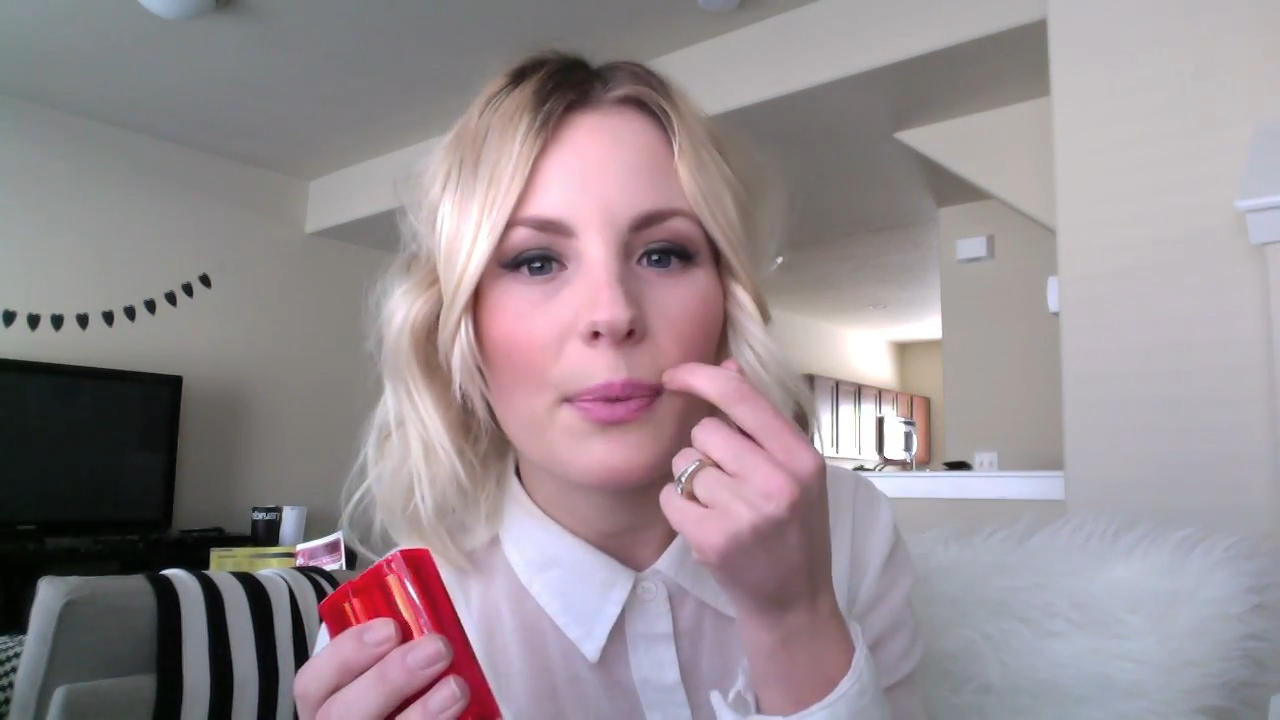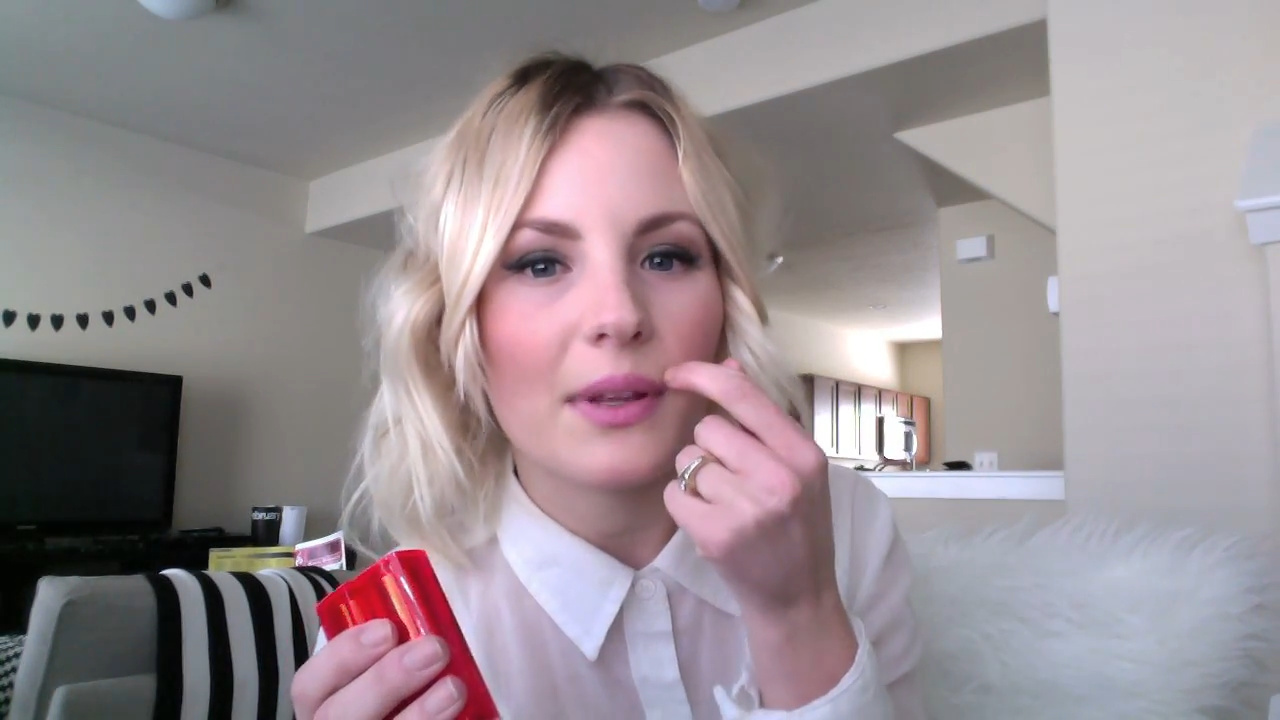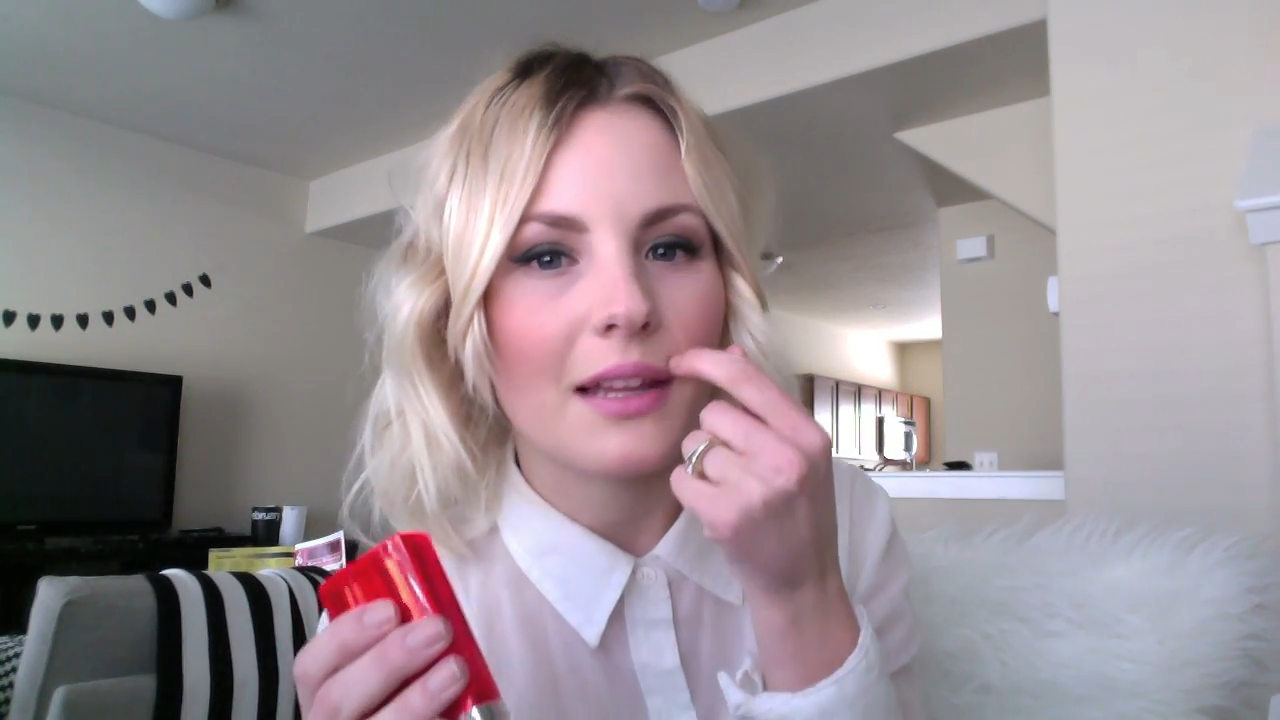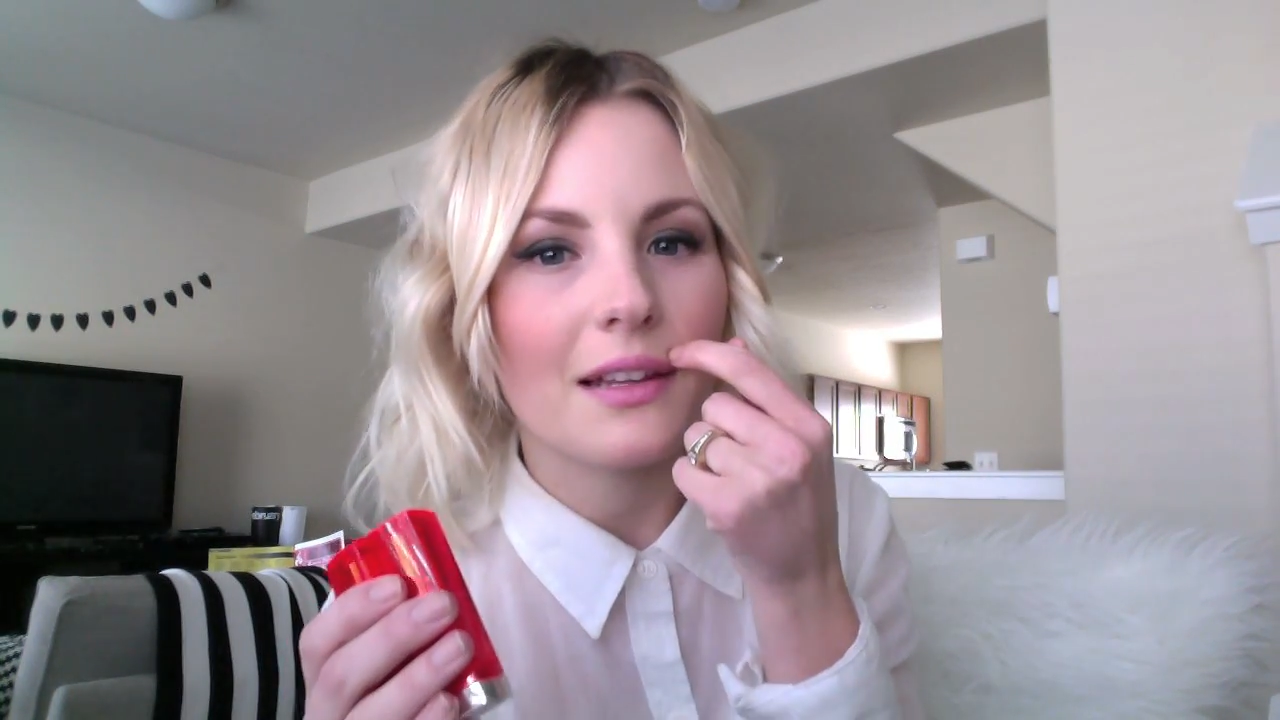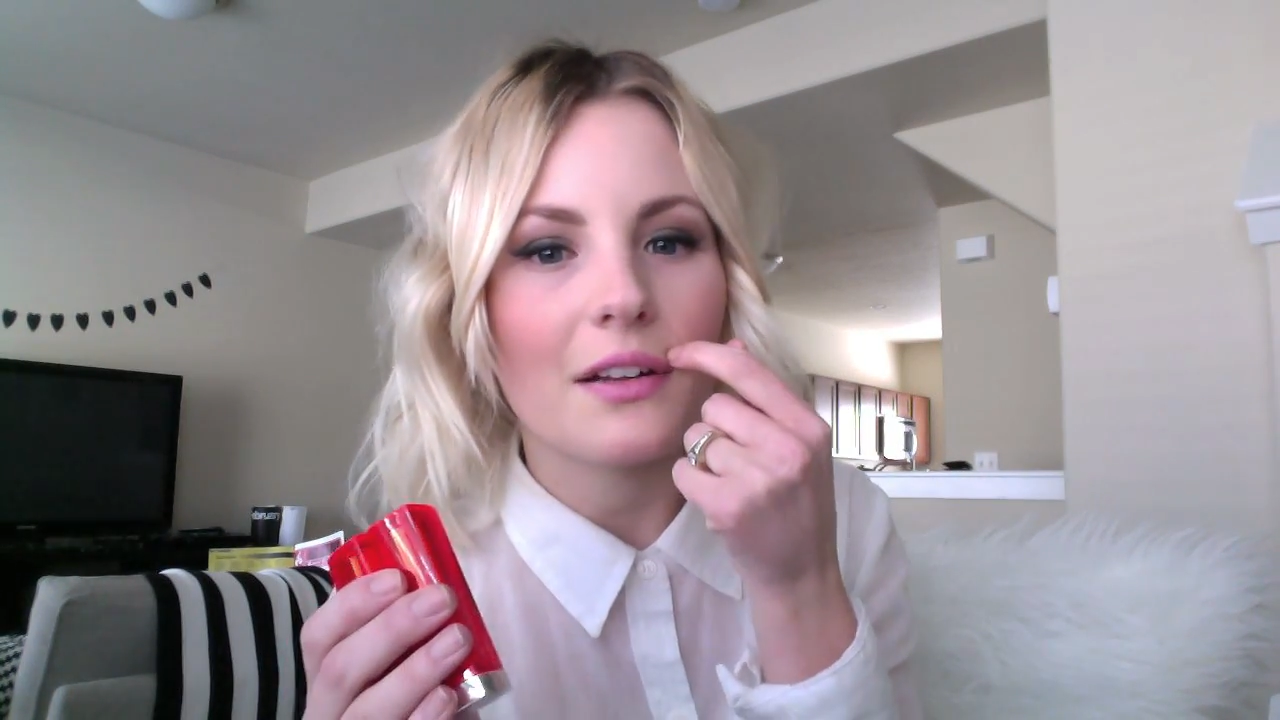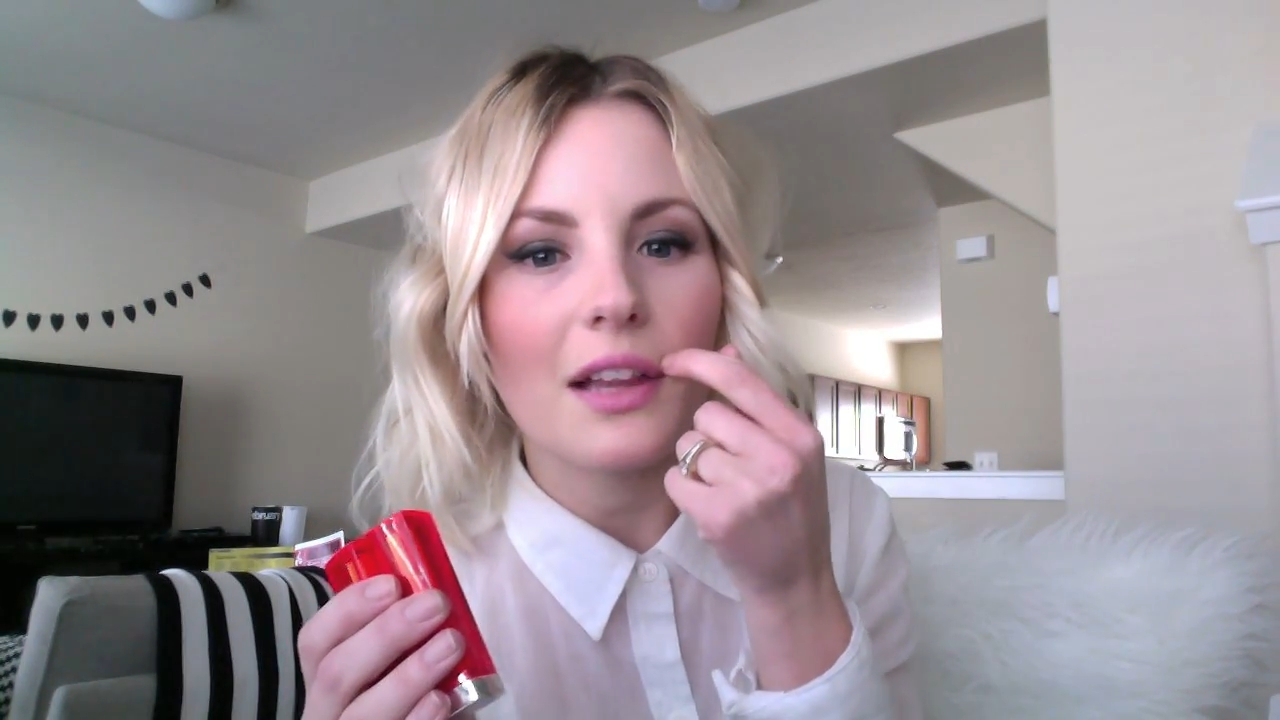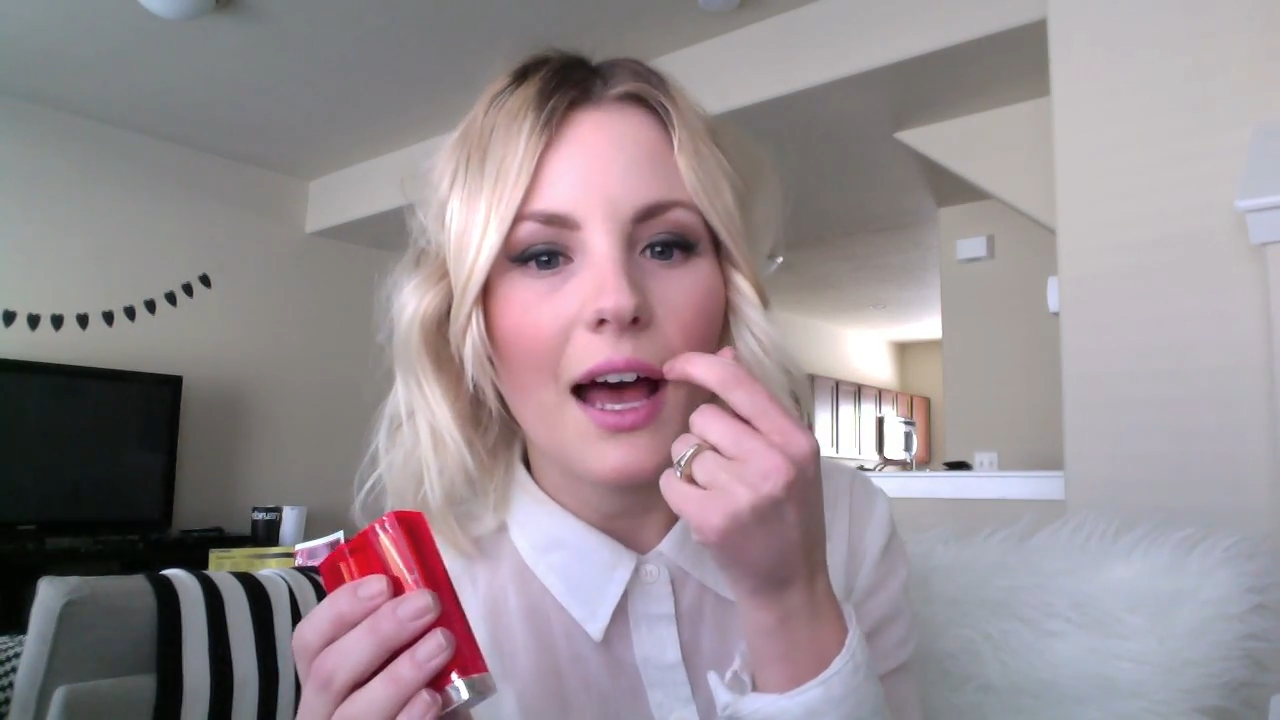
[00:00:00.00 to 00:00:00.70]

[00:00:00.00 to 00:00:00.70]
when the little